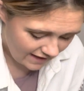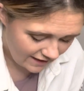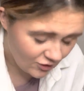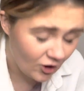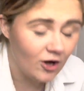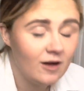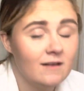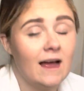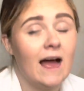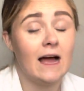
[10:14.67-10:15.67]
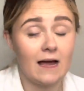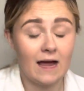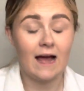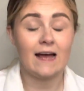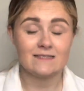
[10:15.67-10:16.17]
I got,
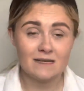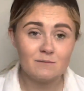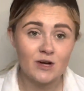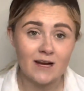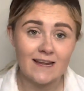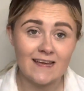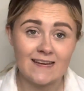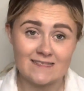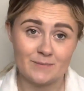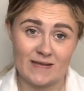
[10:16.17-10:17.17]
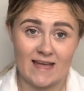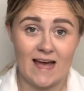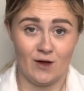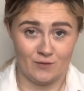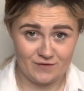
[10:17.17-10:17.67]
as I'm trying to eat a bit
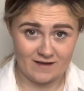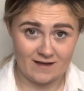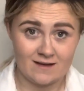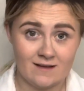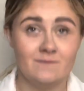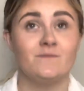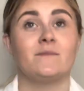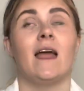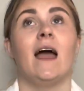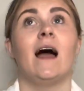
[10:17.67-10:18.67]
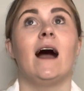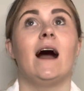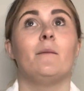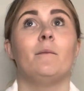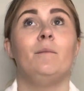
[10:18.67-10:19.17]
healthier,
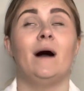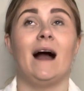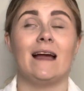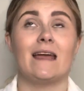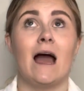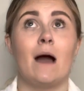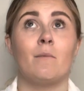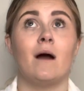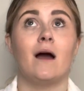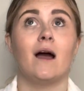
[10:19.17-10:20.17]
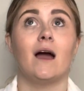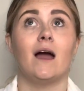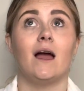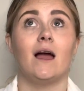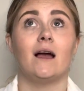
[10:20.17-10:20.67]
but I am
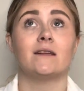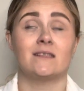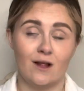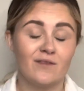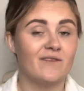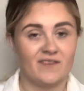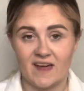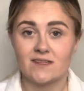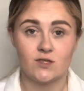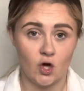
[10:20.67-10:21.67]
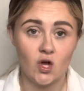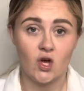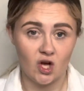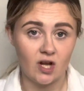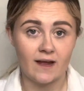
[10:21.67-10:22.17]
a self-confessed
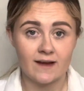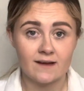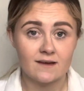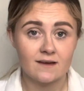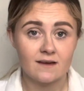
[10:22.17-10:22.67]
chocoholic,